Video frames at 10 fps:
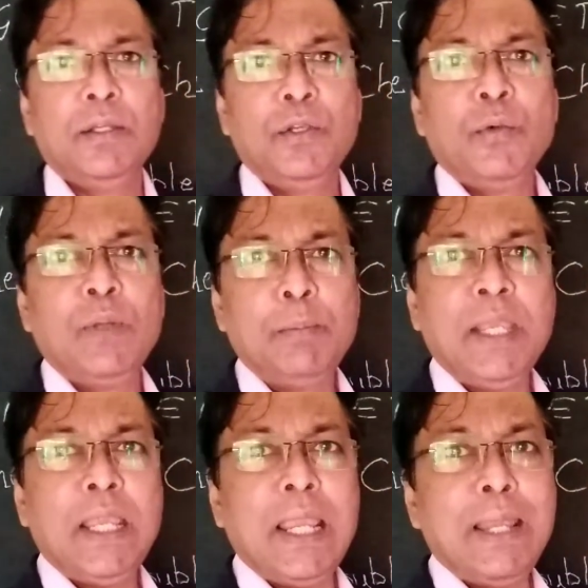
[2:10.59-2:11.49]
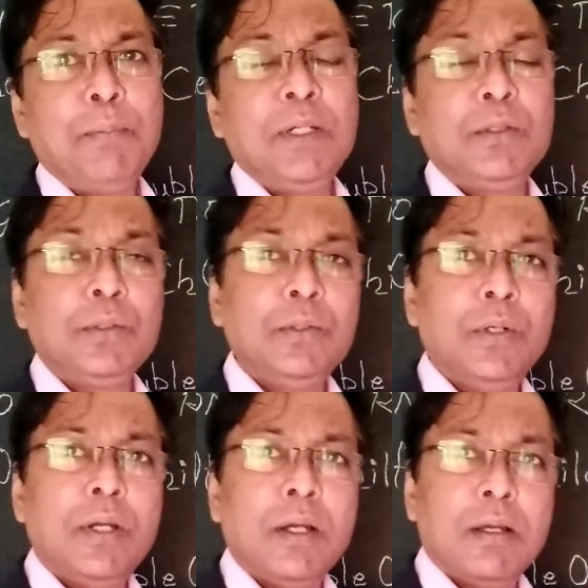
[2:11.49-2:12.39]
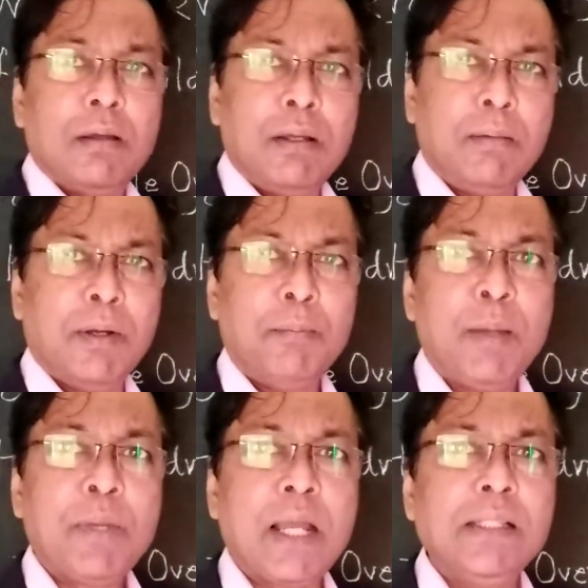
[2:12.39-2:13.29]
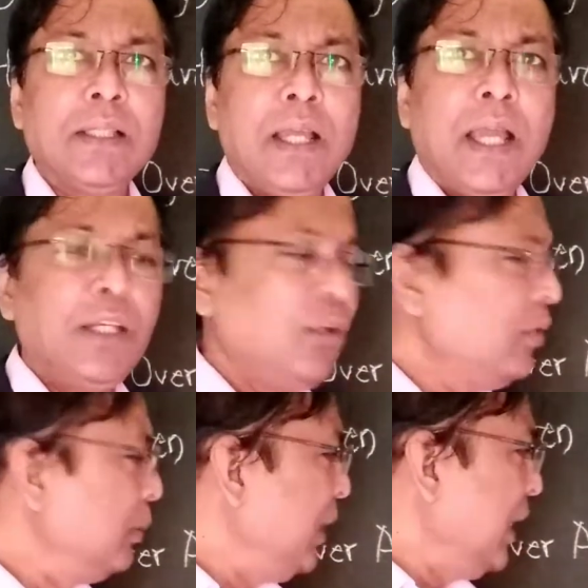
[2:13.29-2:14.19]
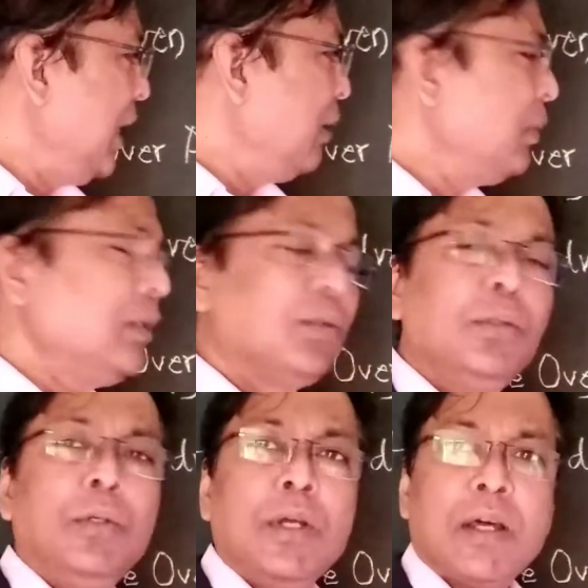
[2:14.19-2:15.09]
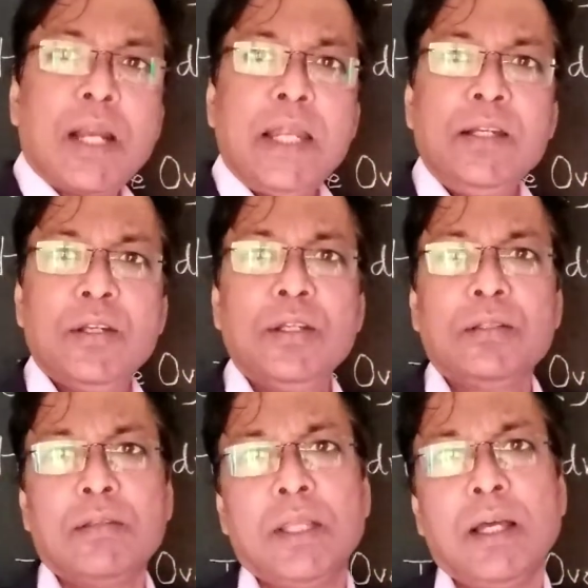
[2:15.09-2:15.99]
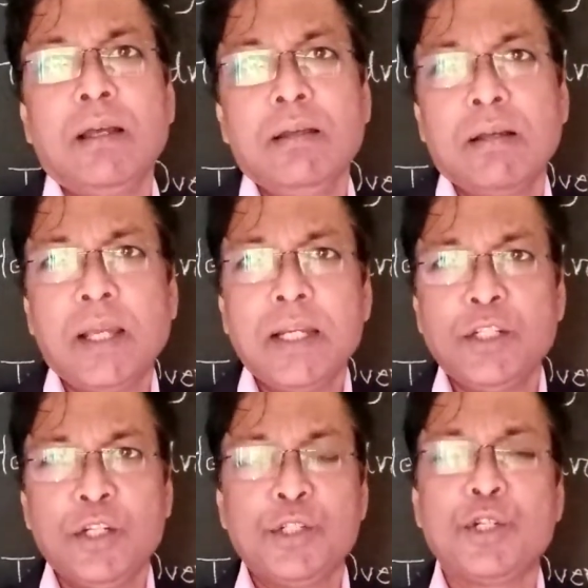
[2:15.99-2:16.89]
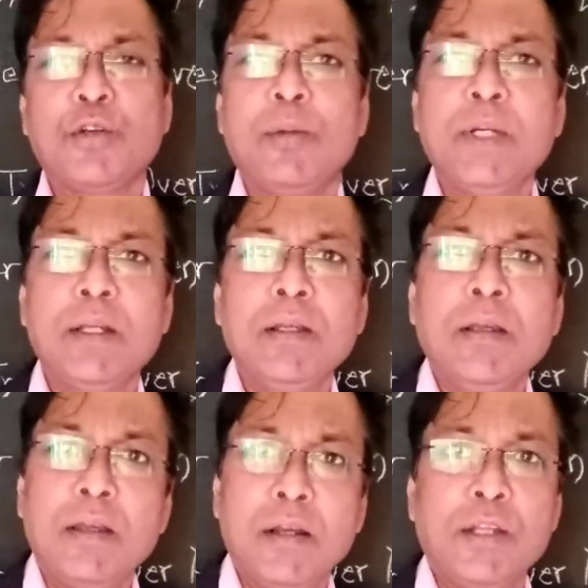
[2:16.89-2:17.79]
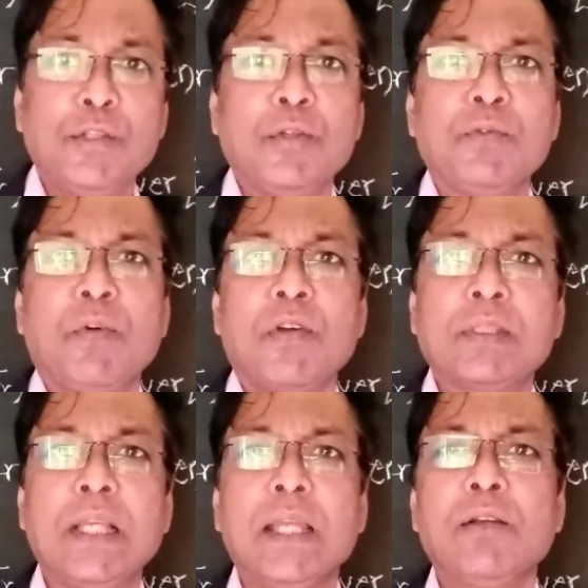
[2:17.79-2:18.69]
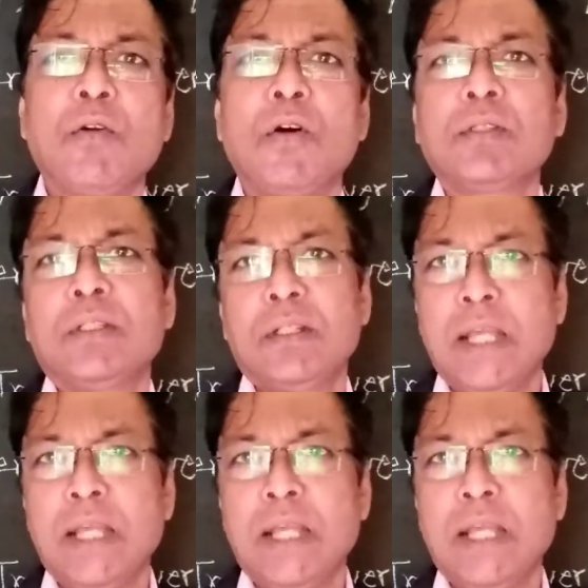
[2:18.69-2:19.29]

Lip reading: you will be able to memorize and you will be able to write the correct trigonometric ratios for sine, cos,